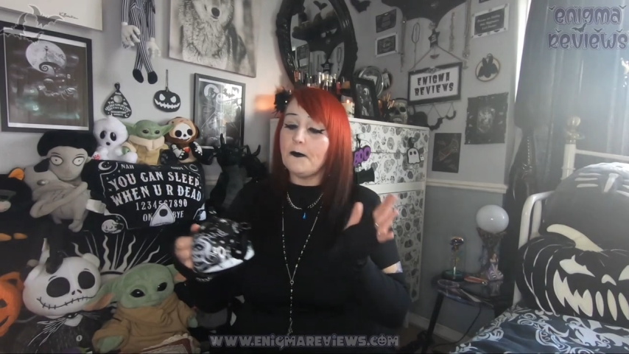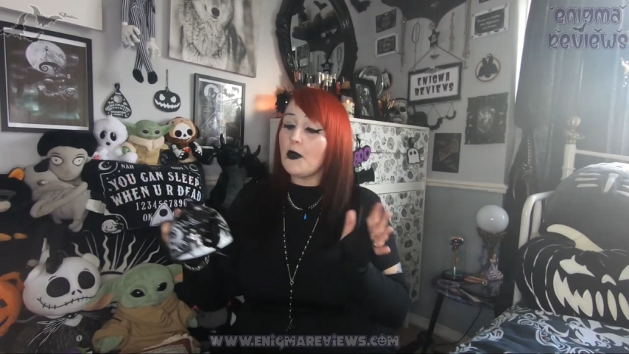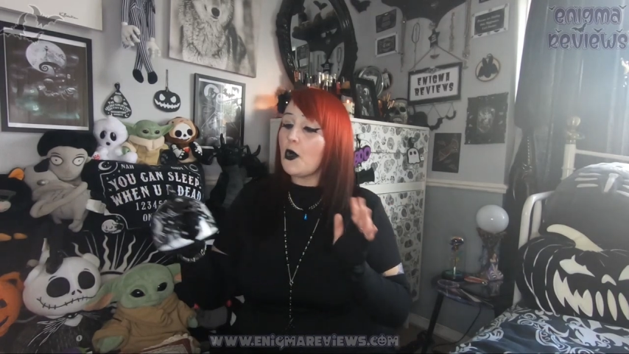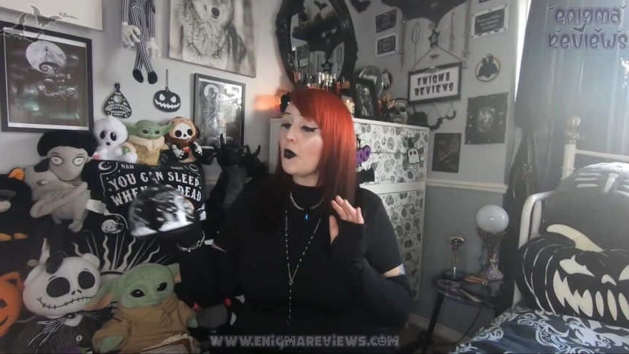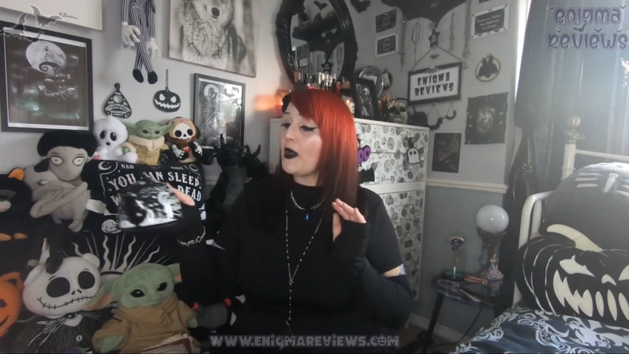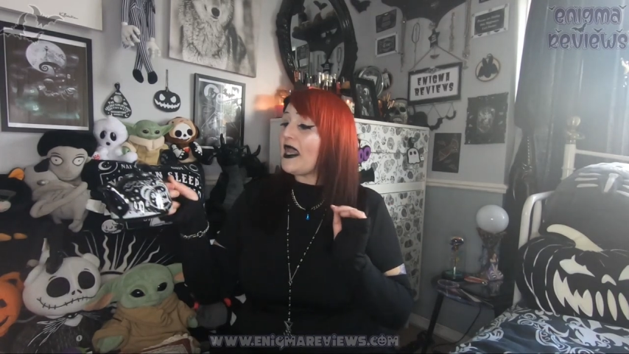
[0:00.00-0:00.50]

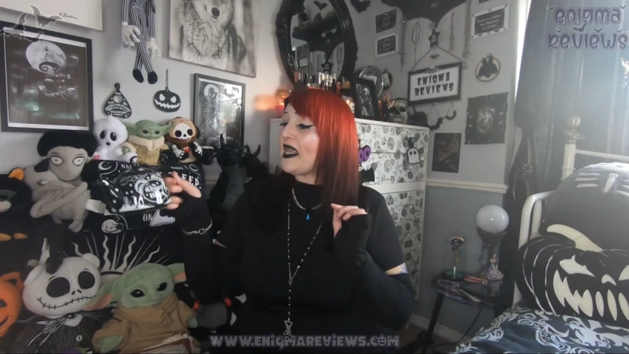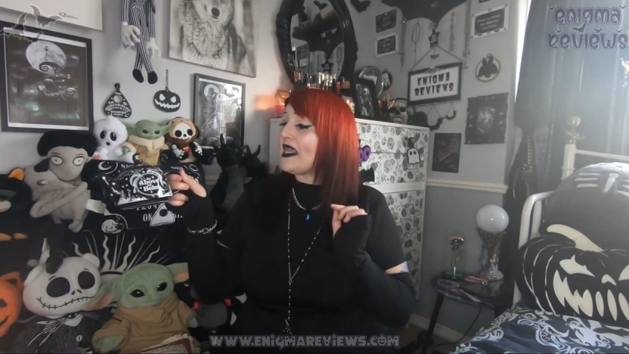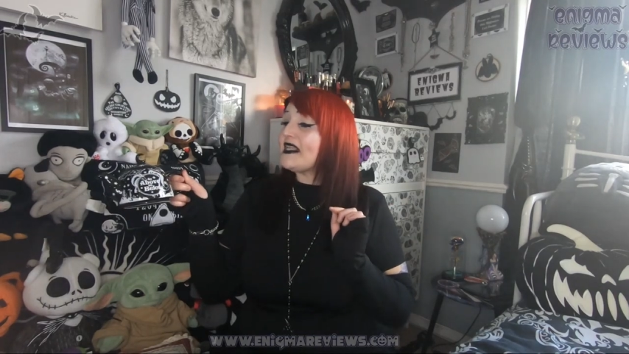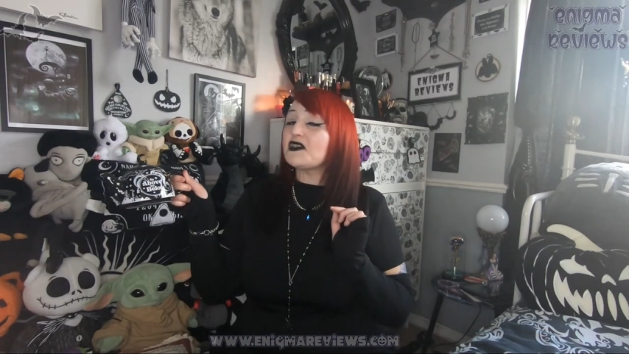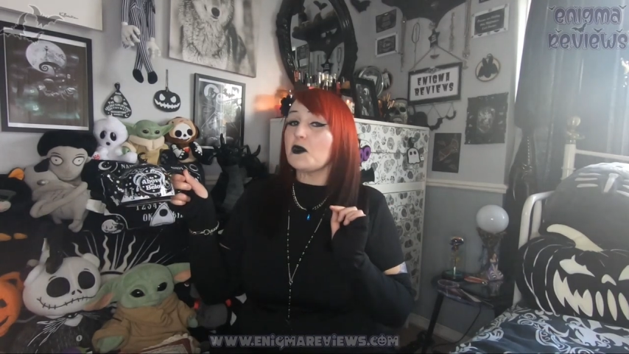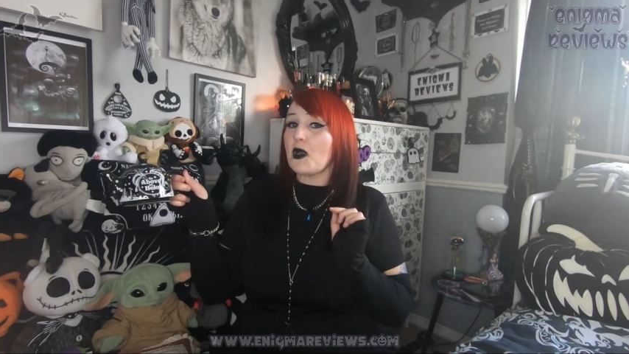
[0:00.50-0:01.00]
But it
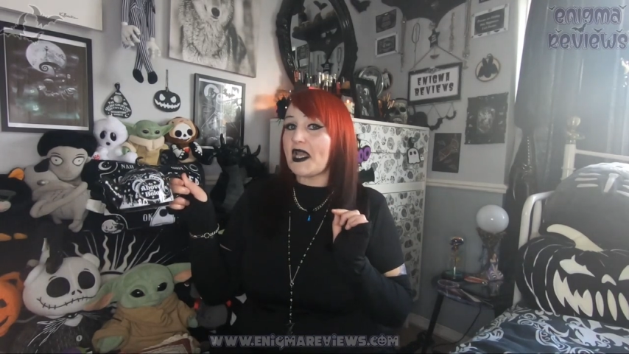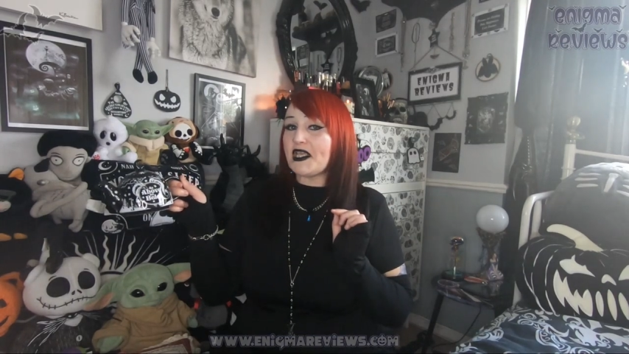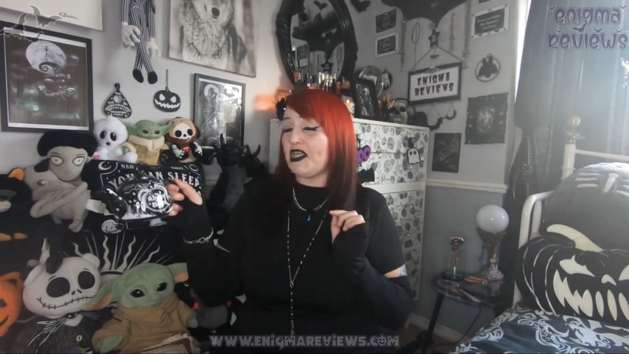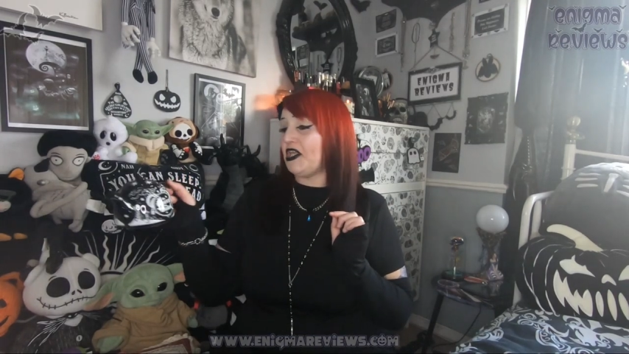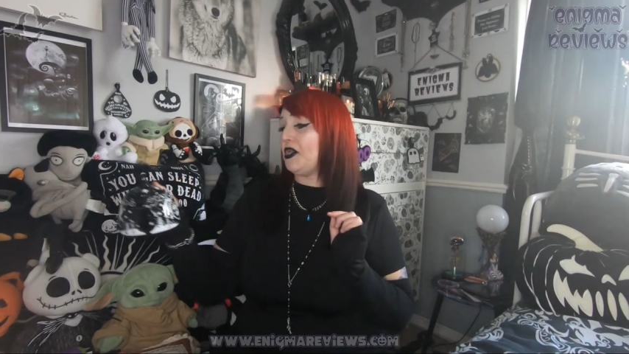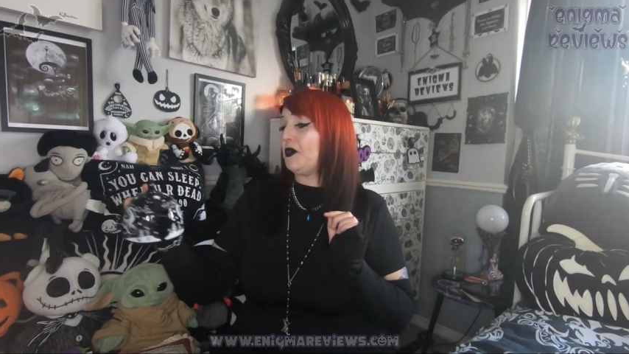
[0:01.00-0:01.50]
is quite
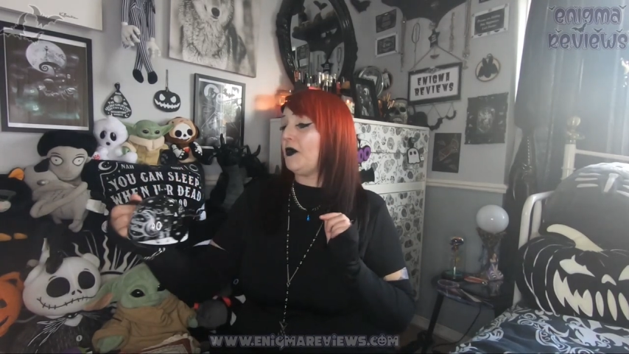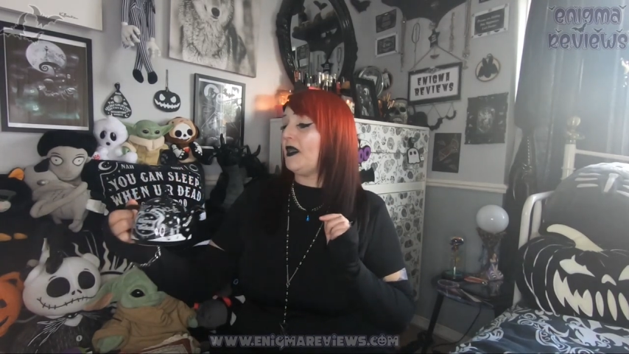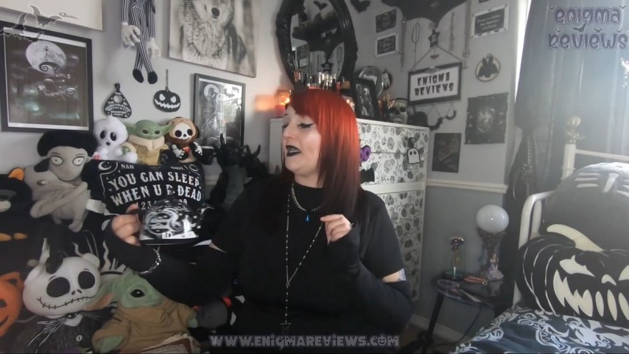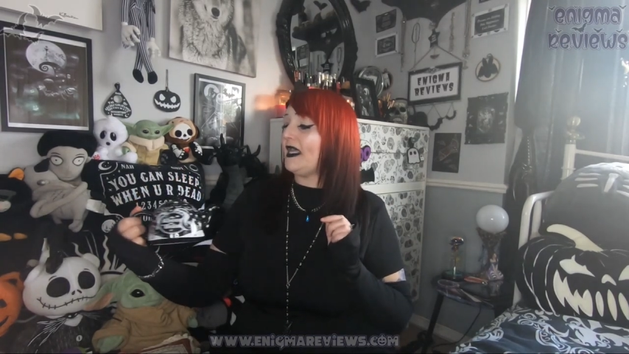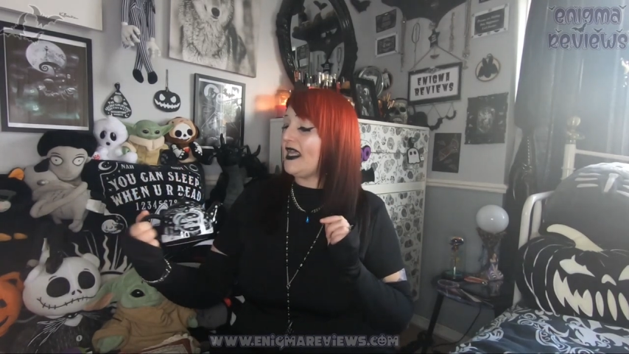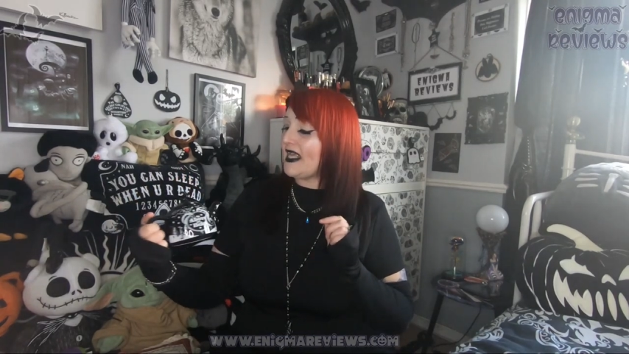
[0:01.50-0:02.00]
cute.
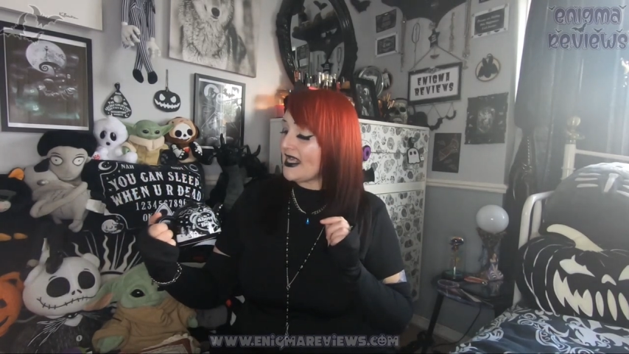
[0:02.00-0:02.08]
It